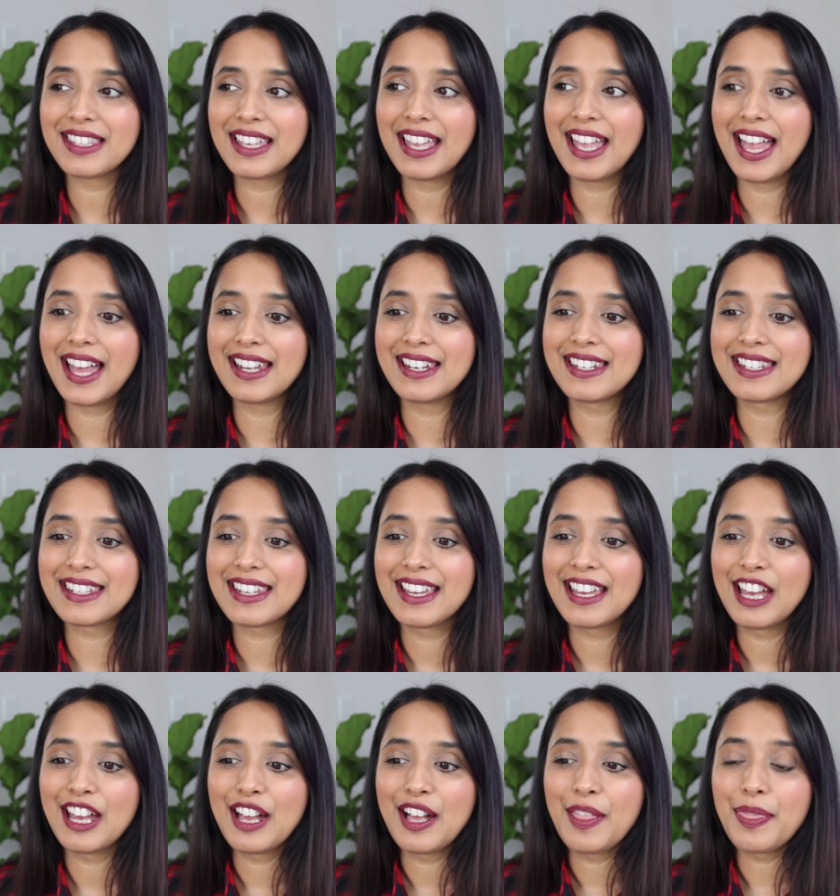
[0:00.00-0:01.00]
And
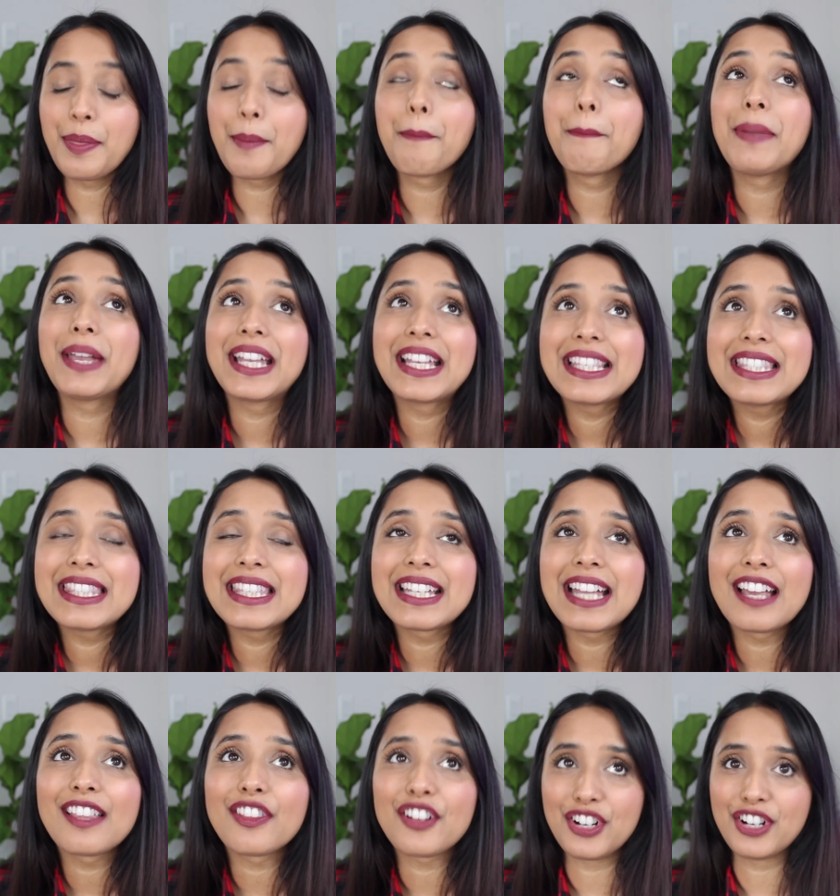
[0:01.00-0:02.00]
the biggest thing
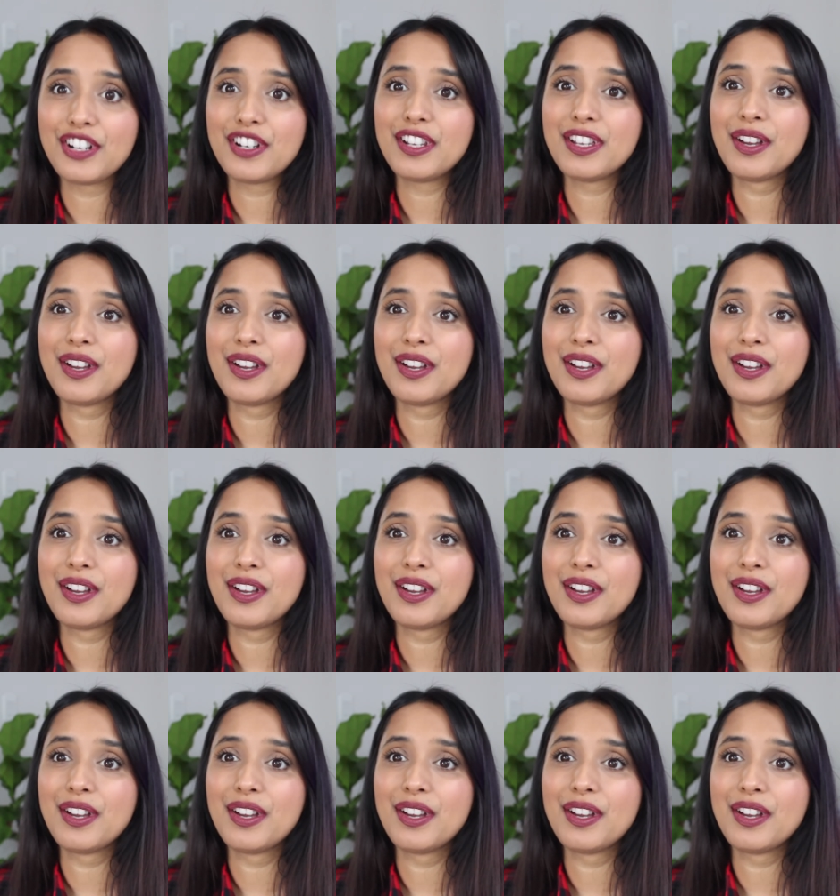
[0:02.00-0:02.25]
I learned